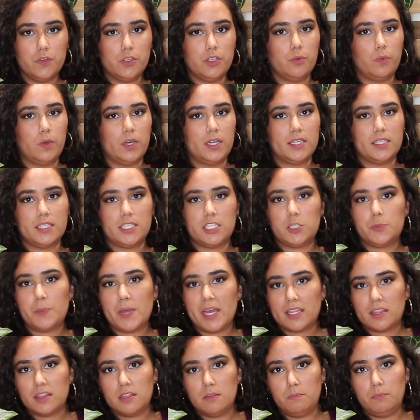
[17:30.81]
You want to
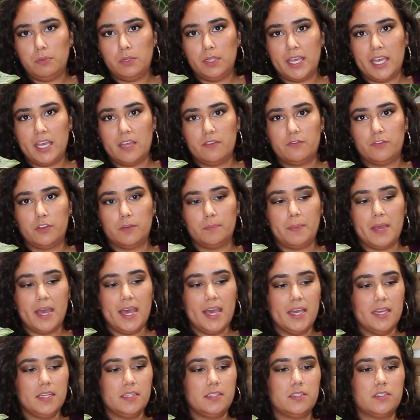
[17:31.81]
inspect the plant for
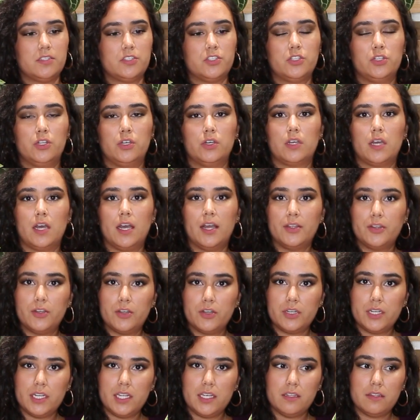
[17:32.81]
pests, look
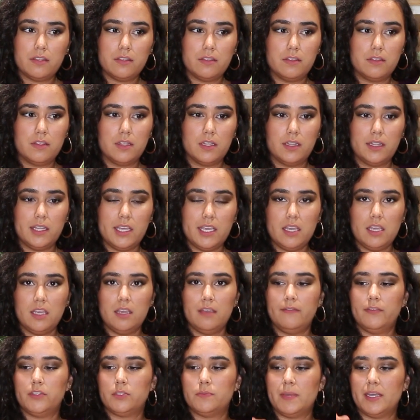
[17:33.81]
underneath the
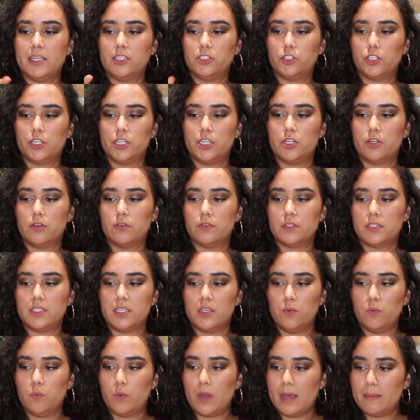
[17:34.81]
leaves, make sure you don't
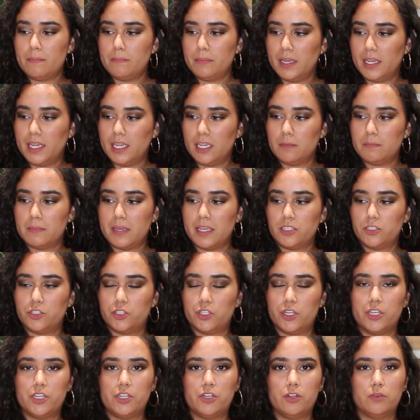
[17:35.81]
see webbing, make
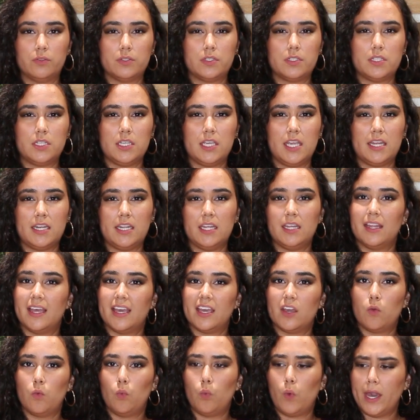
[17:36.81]
sure you don't see any
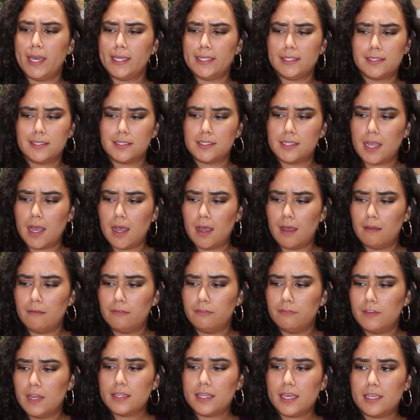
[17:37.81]
like white stuff,